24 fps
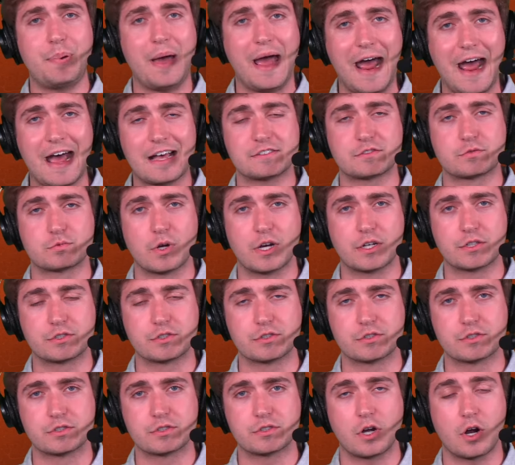pass
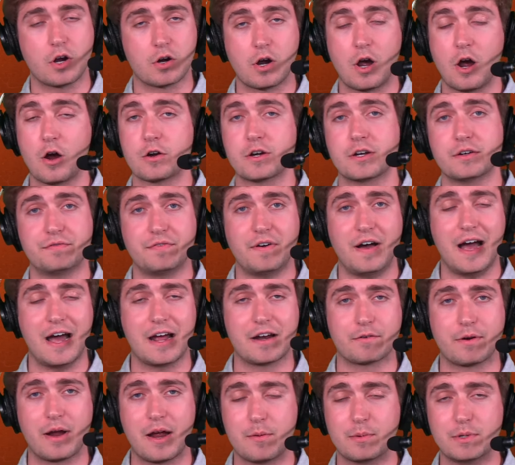rushers are hard to
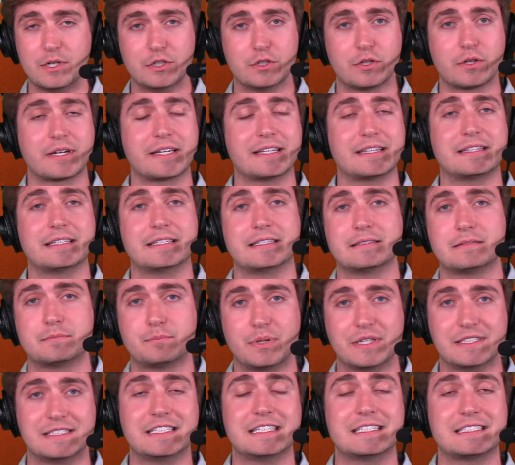find, right? When you look at the
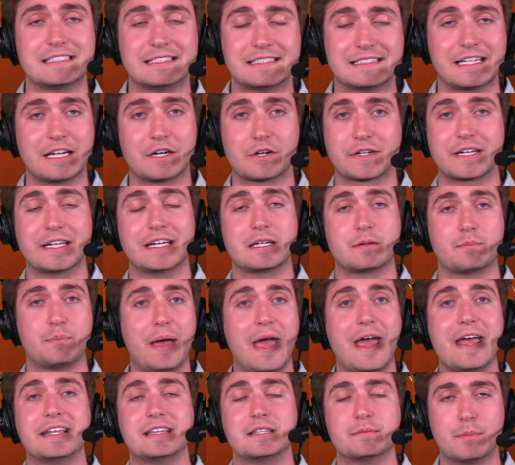positions that are getting
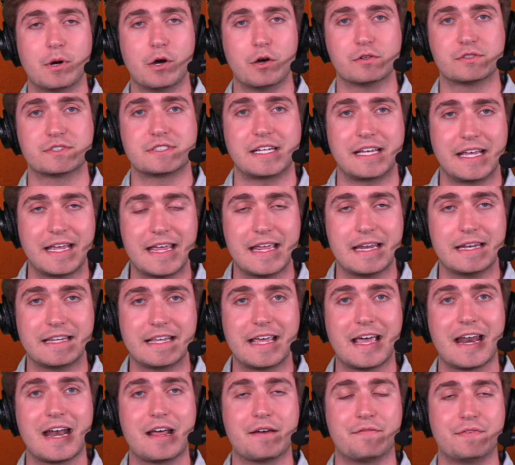paid the most in the
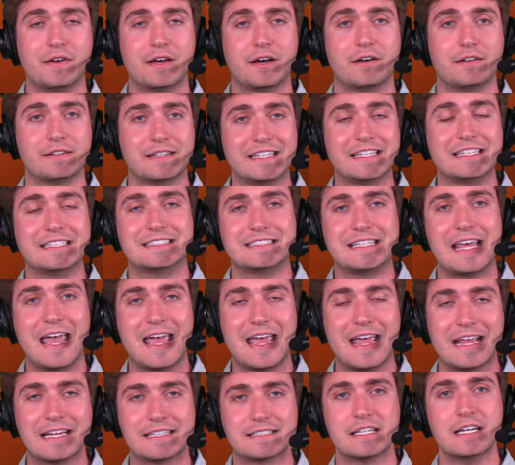NFL these
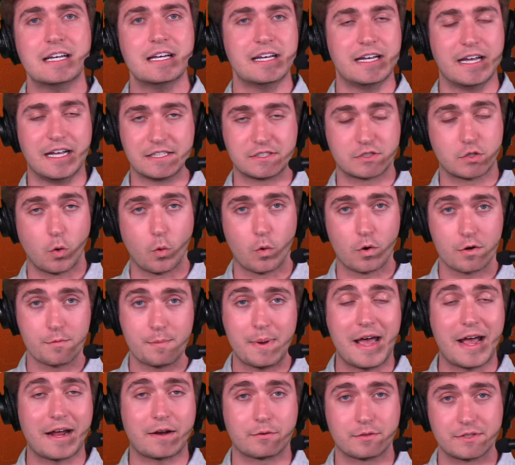days, it's
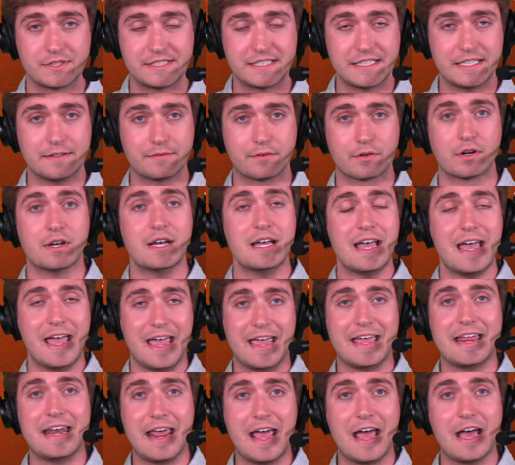quarterback, receiver,
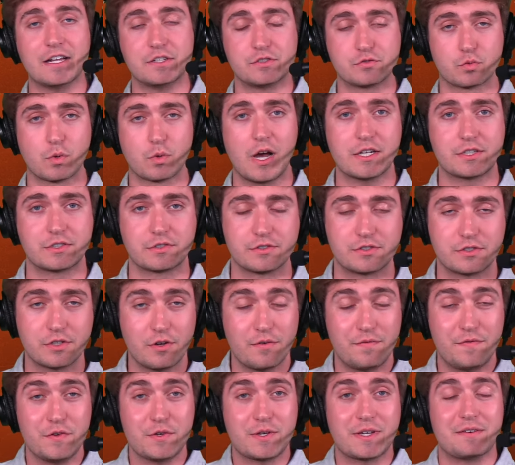and edge rusher. So
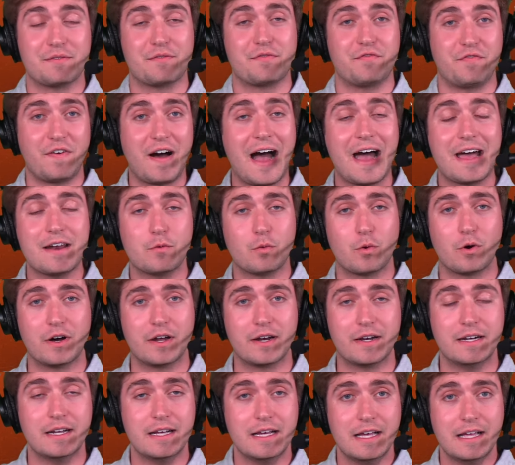if you can find
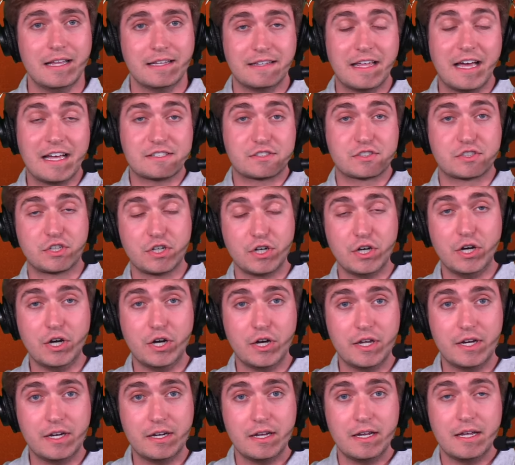one that's
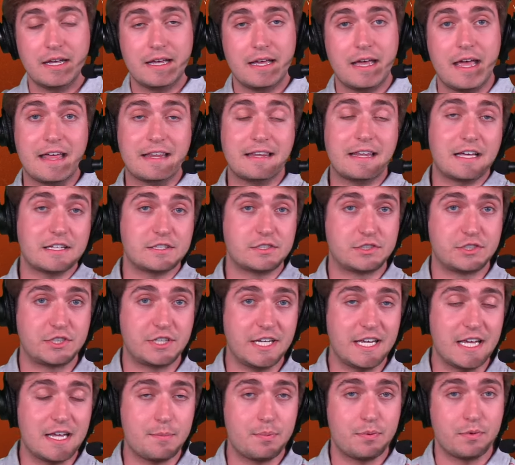good and that's
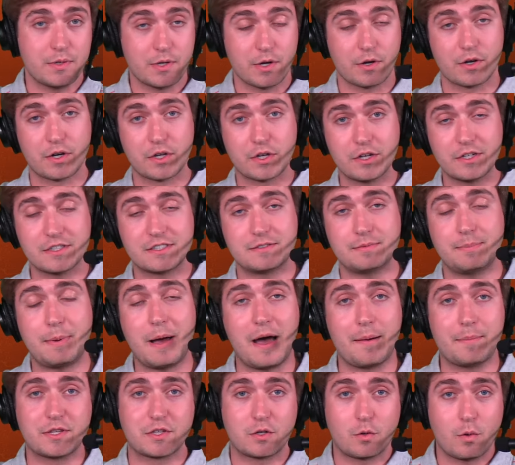cheap, you're in a good
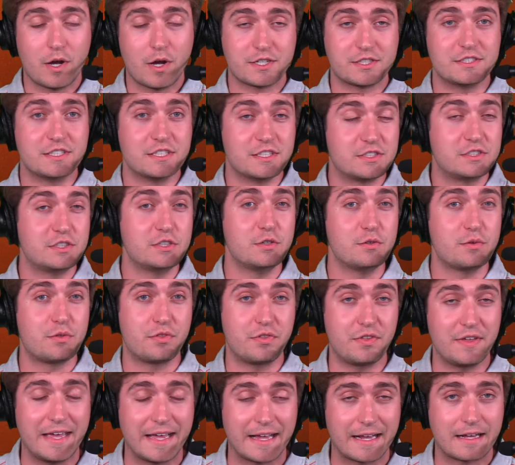spot. But the question is, do you
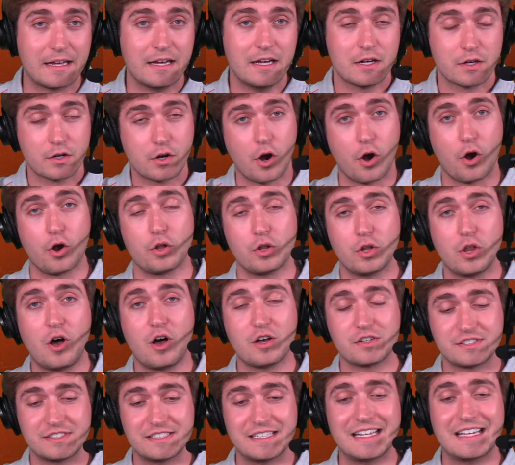think Carl
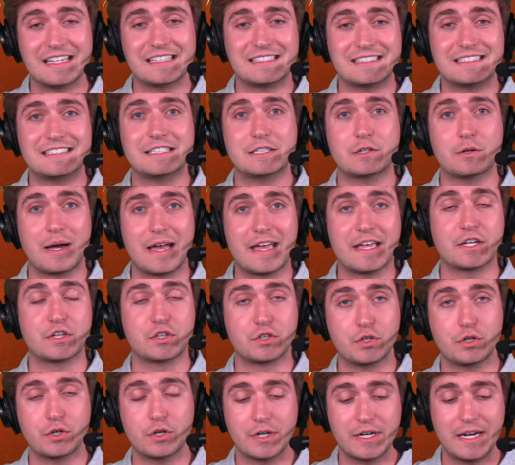Lawson is still a
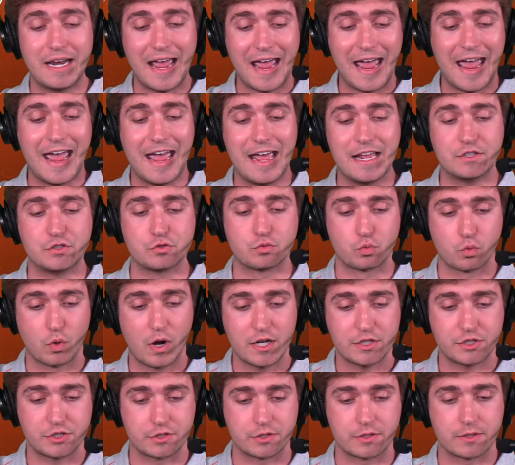good edge
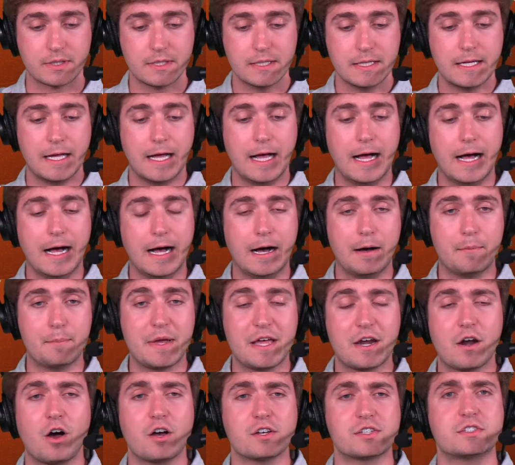rusher?
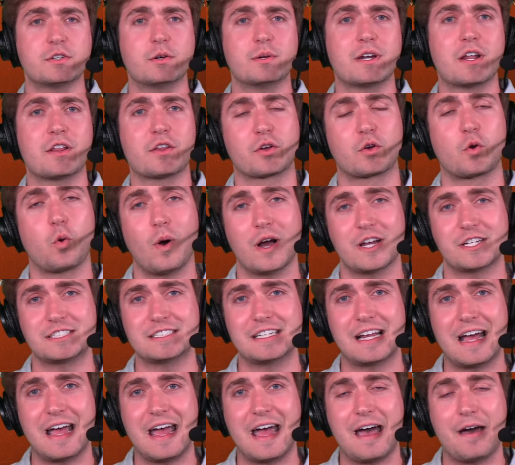And also another question
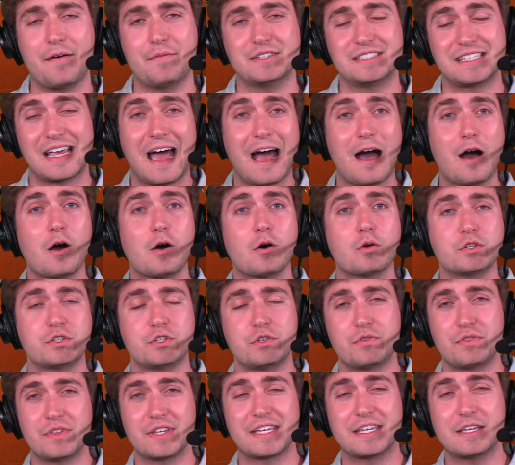I have is, how do
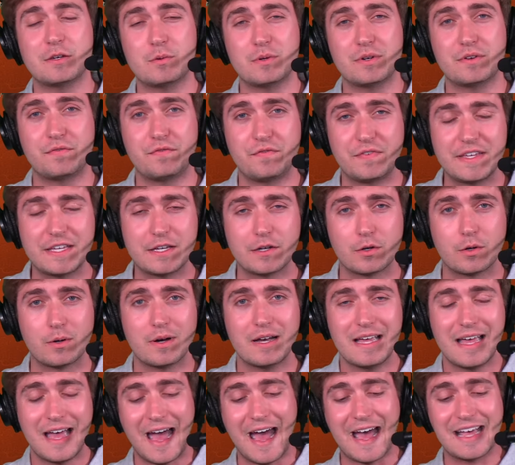you think he would feel
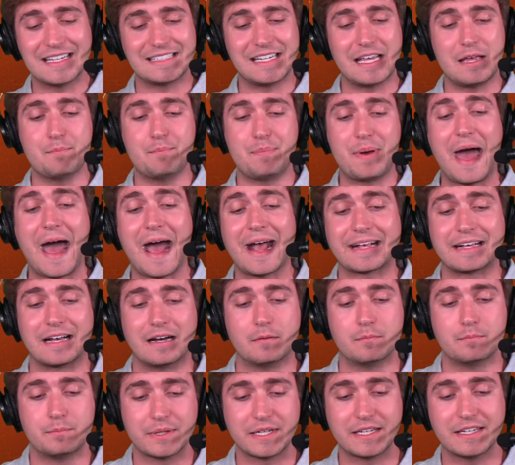as a
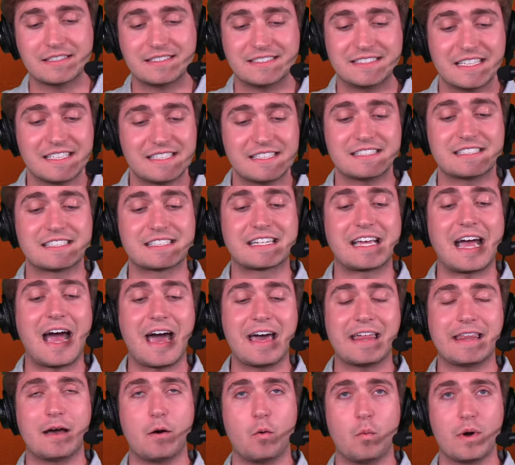backup? Because this is a
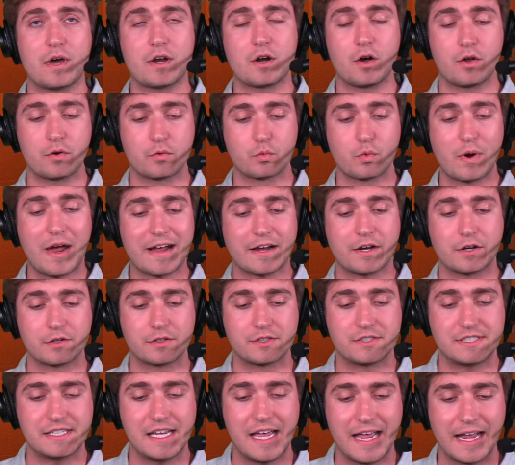guy that went on
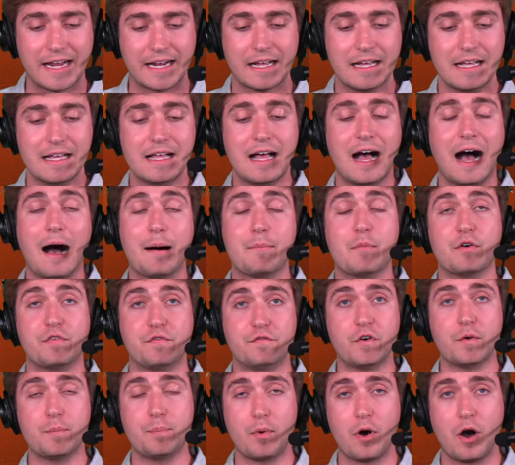record saying, I'm a
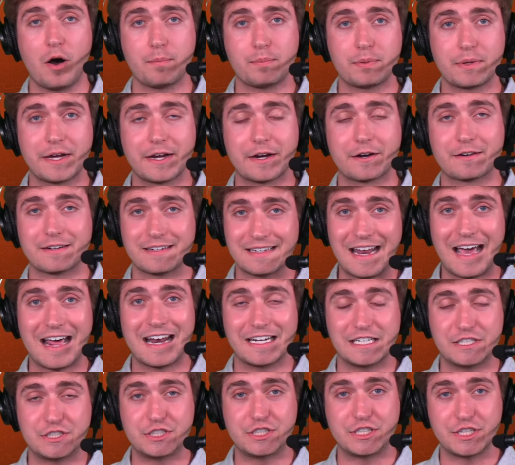football player, not
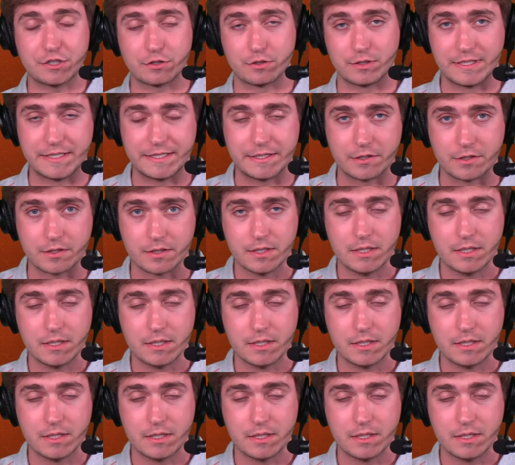a cheerleader.